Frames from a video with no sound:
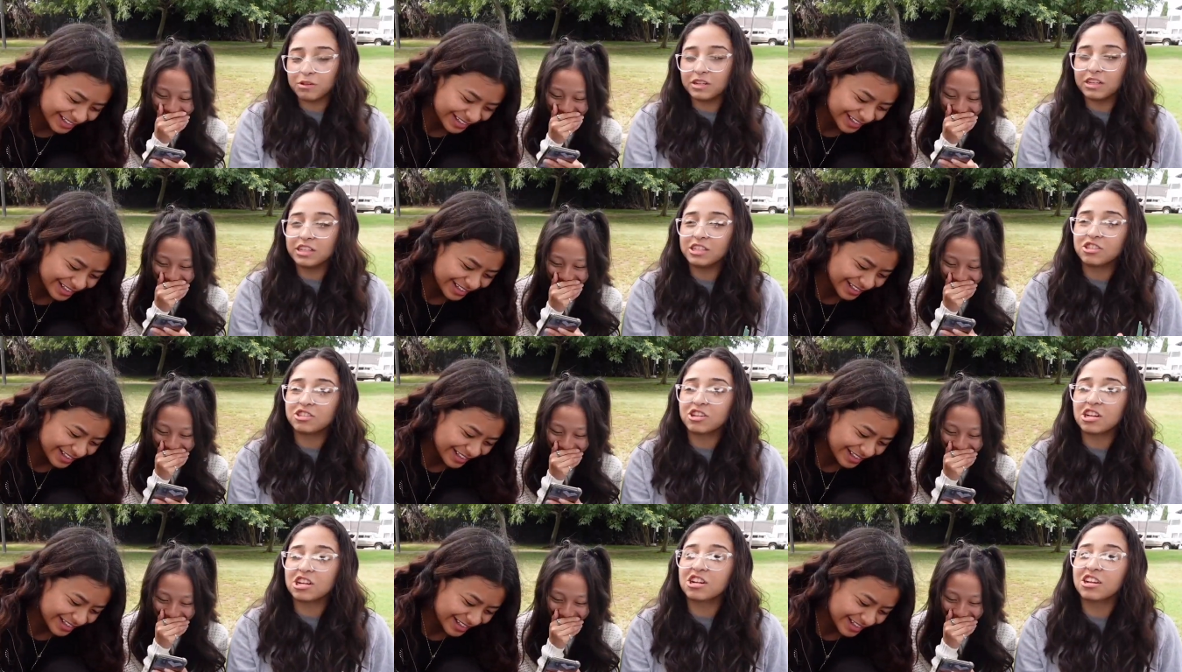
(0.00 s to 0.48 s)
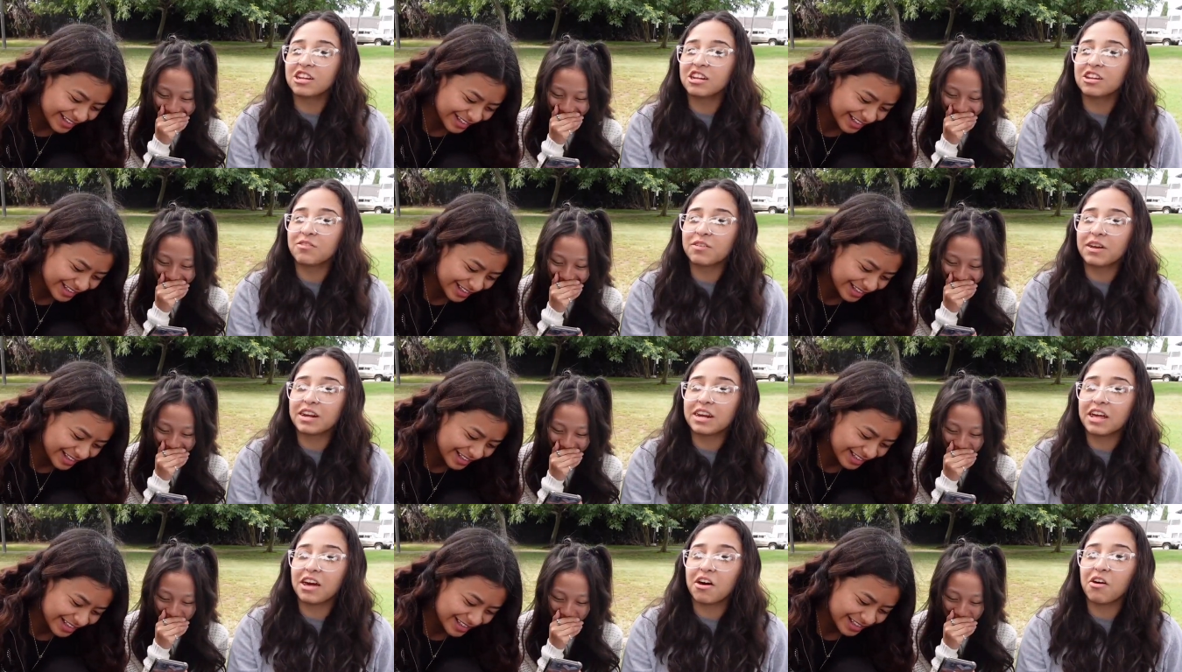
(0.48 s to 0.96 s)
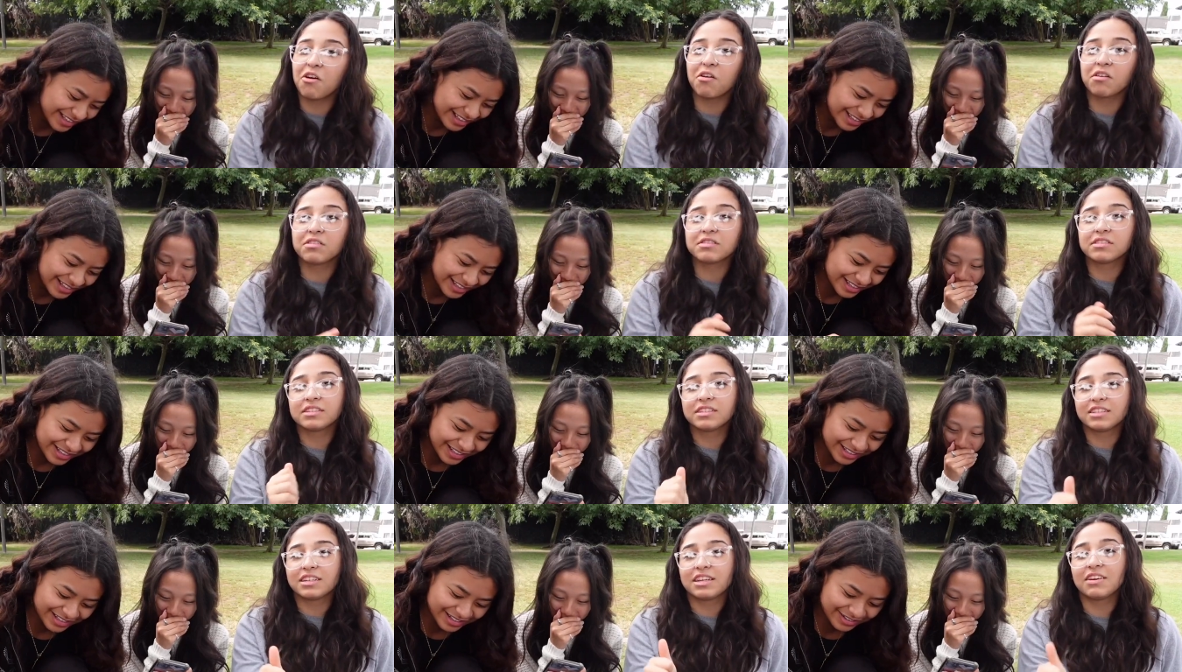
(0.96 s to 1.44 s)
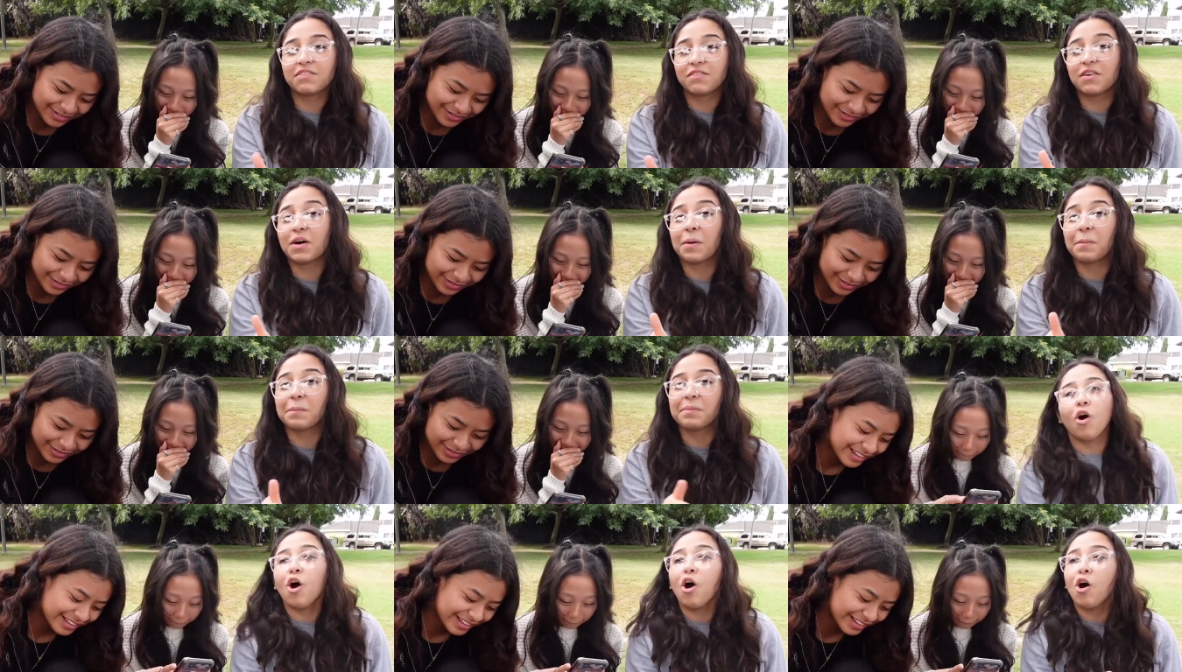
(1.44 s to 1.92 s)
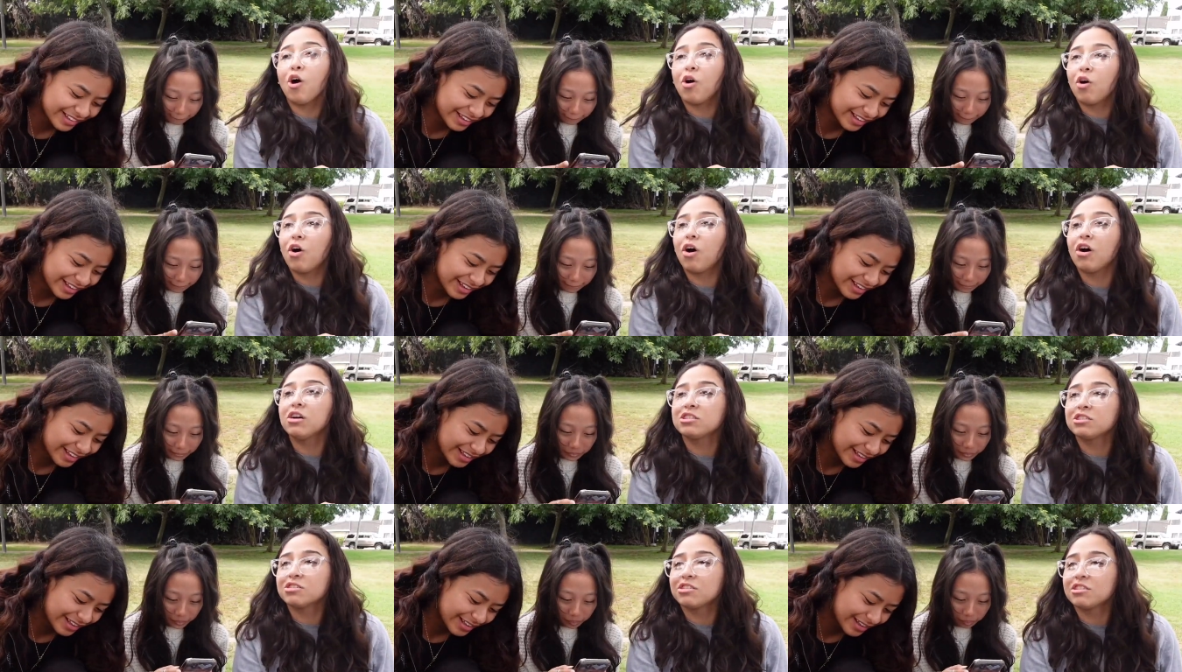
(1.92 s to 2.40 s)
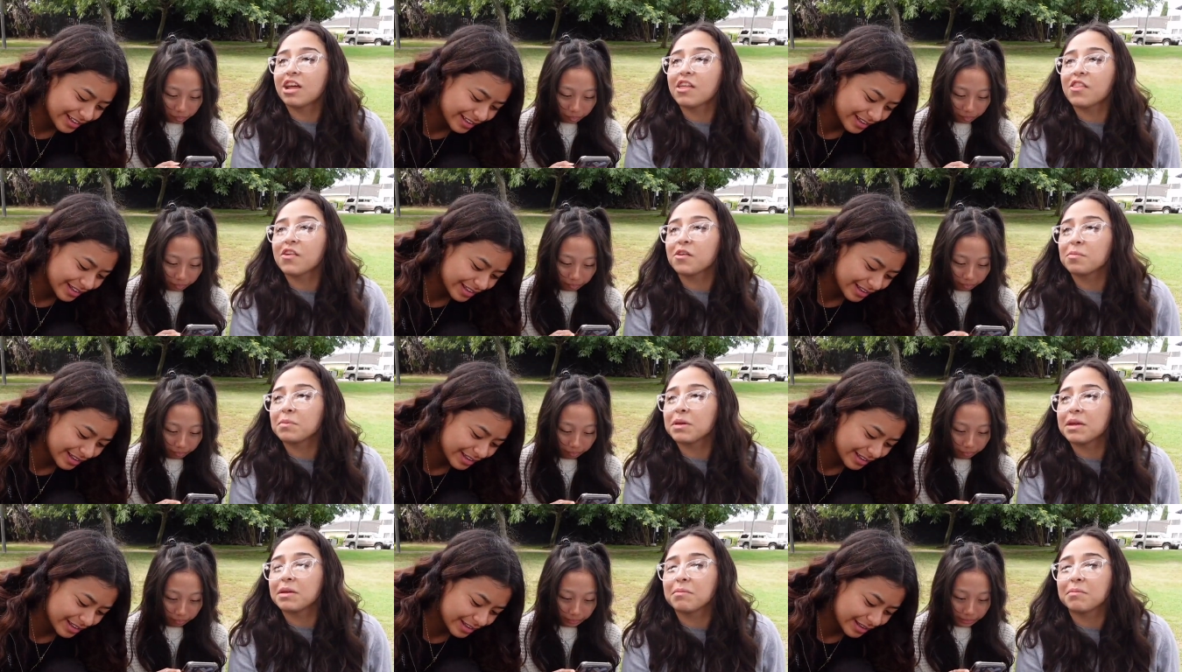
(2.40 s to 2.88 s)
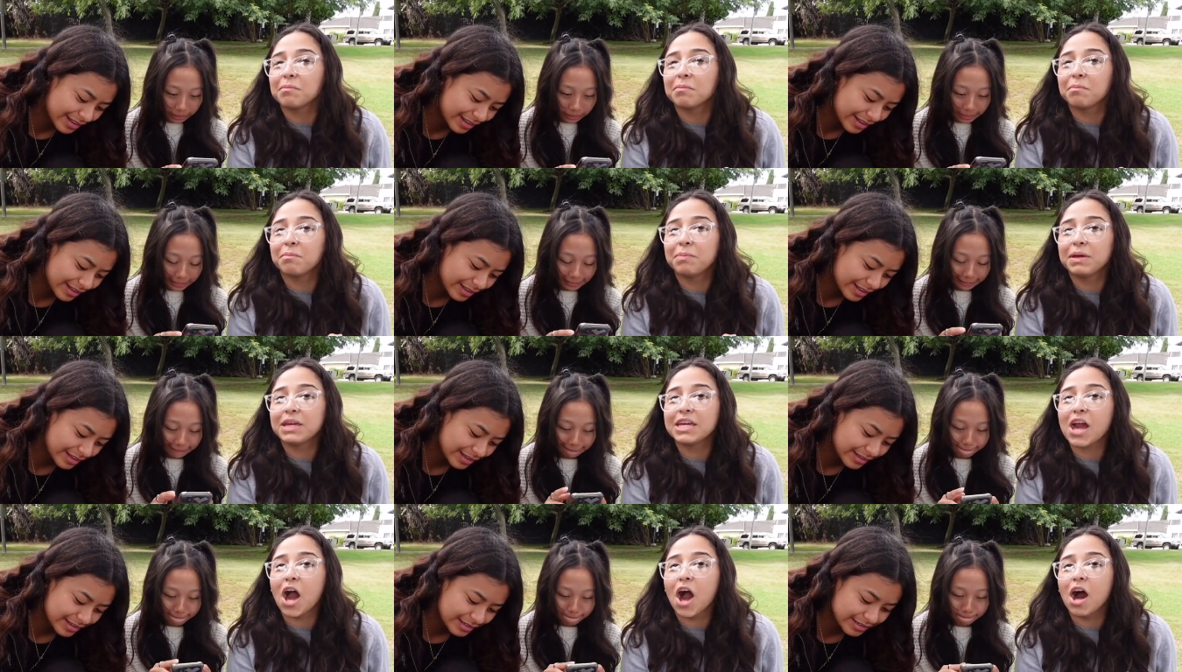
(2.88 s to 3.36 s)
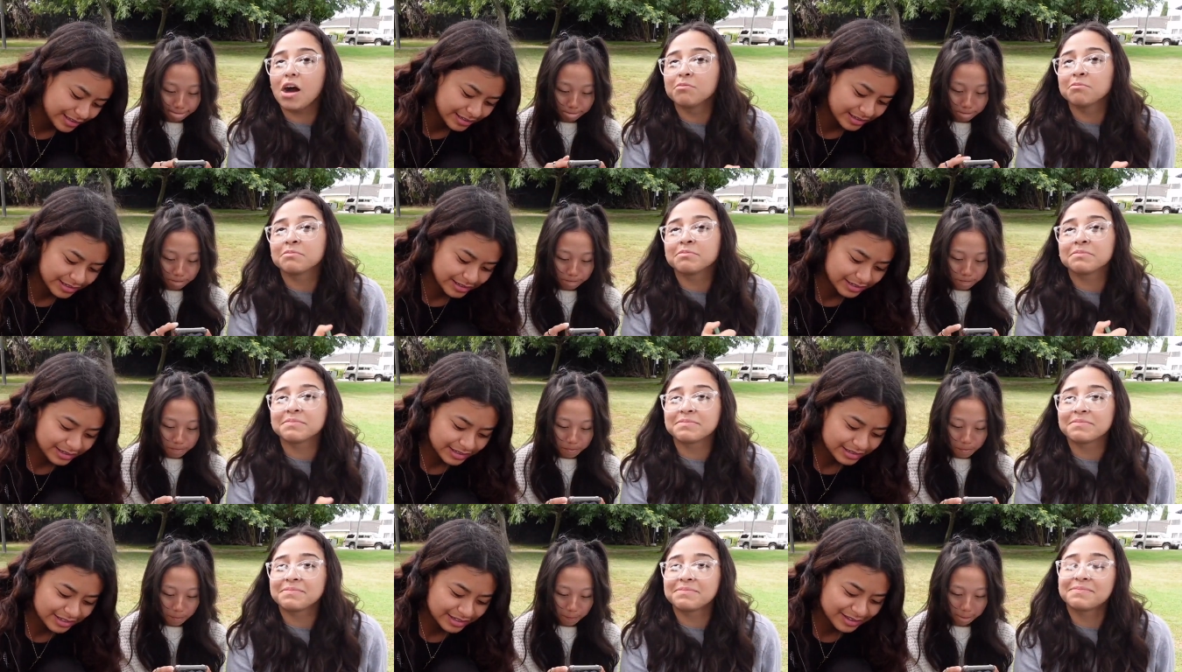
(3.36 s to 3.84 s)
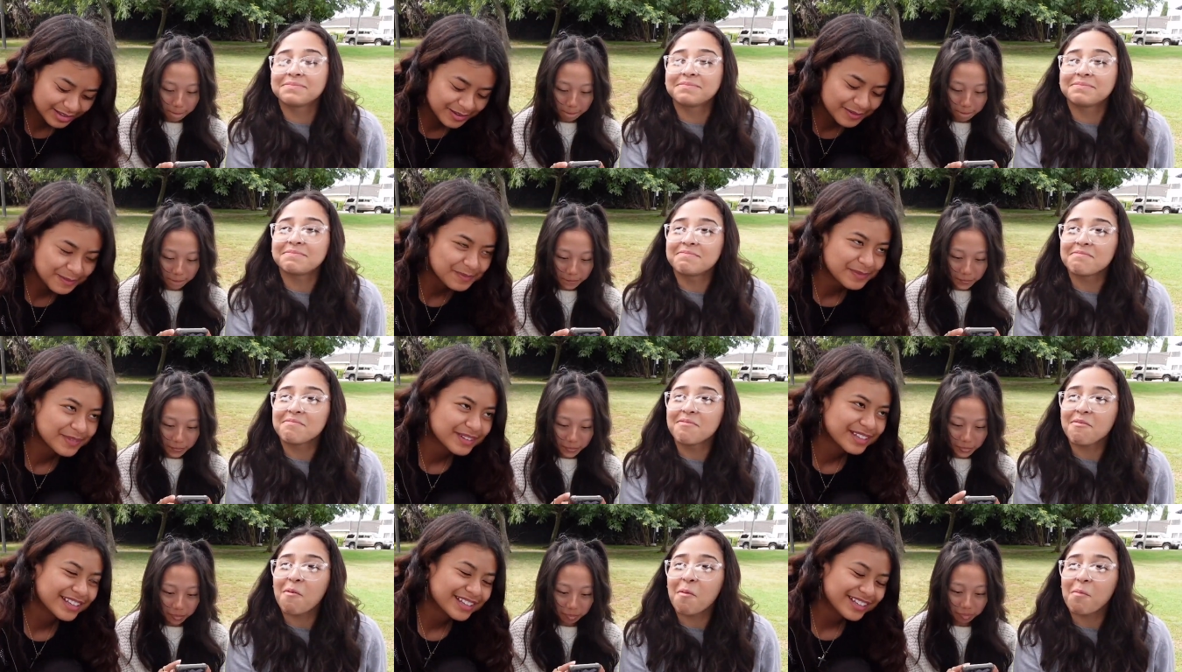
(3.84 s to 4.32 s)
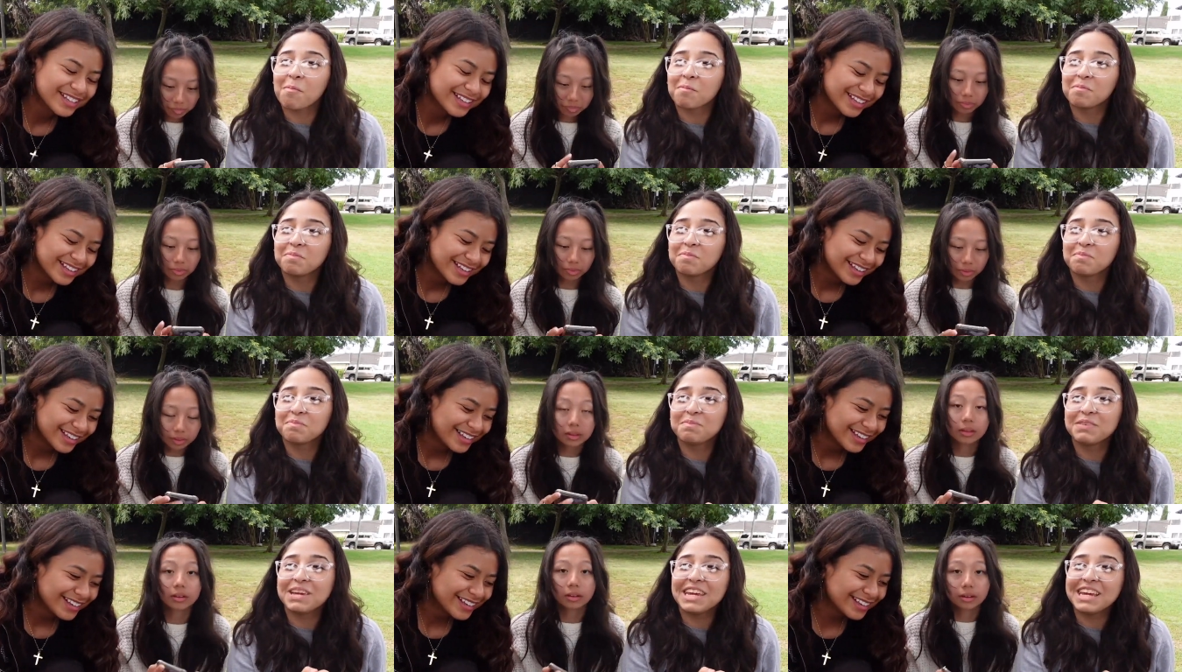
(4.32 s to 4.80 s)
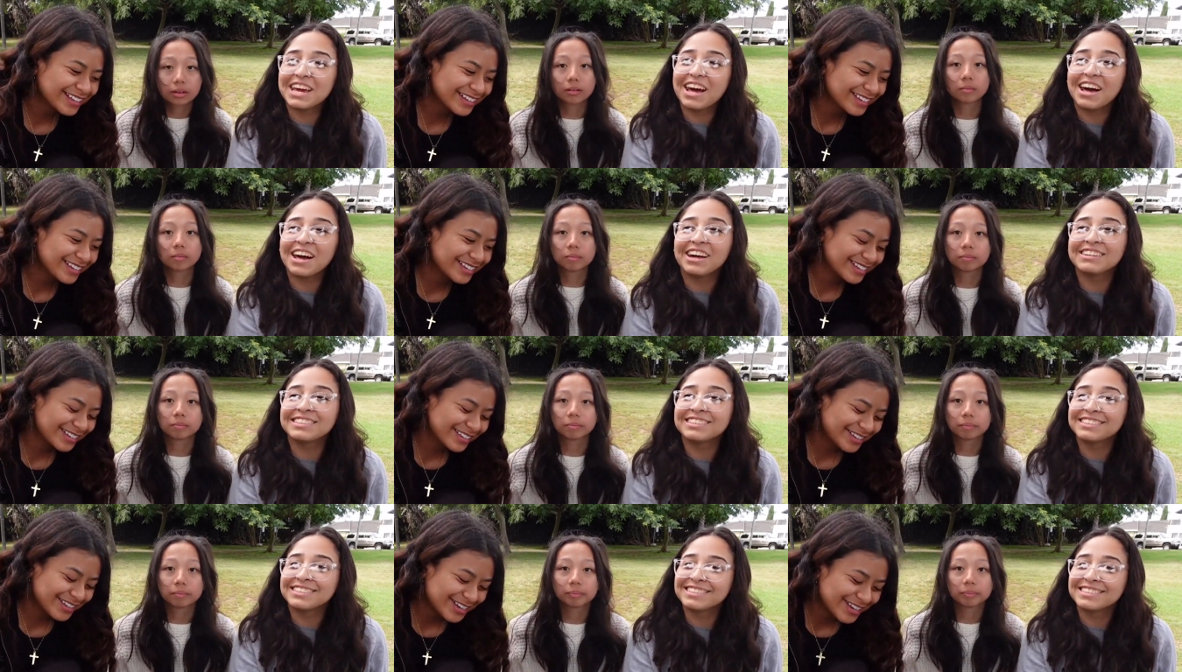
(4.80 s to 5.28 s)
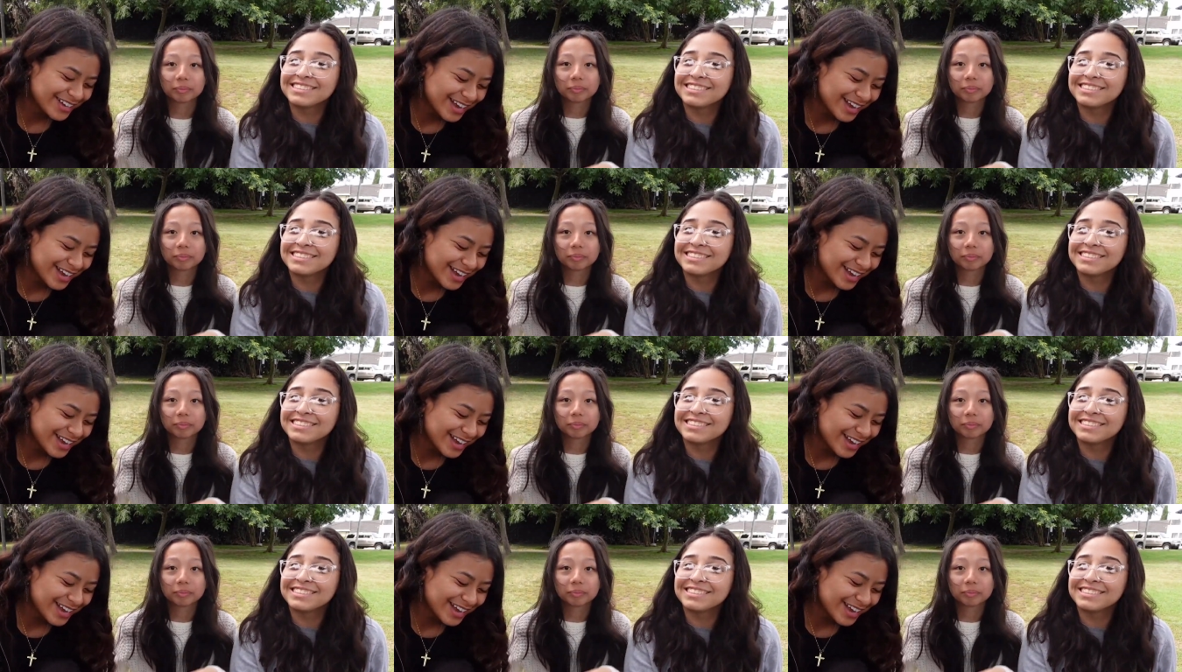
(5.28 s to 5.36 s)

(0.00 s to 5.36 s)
Speaker 1: really struggling right now. Give up. Oh, also another meme. Be Be young. You